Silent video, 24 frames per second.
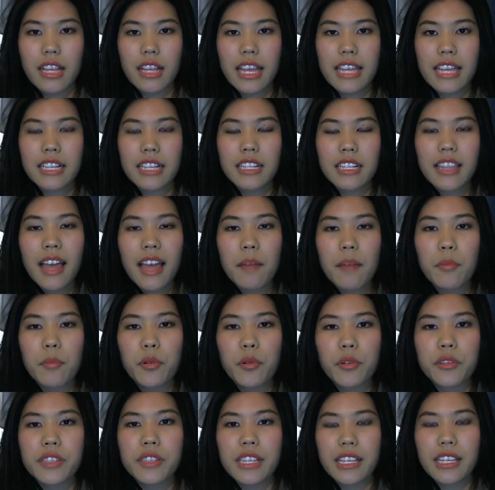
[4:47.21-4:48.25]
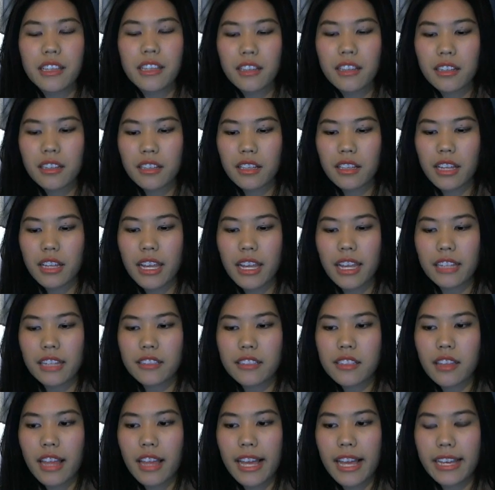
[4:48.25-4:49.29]
And in that pausing,
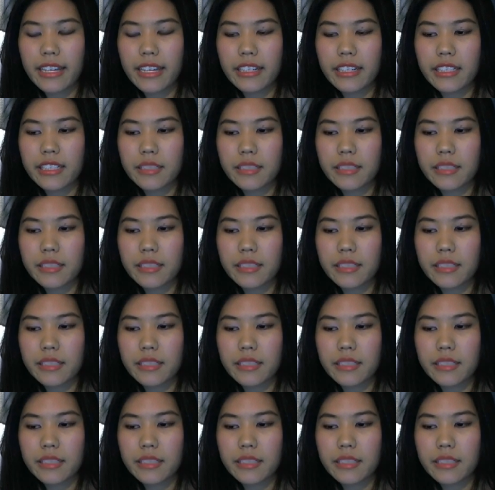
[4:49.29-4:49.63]
it's like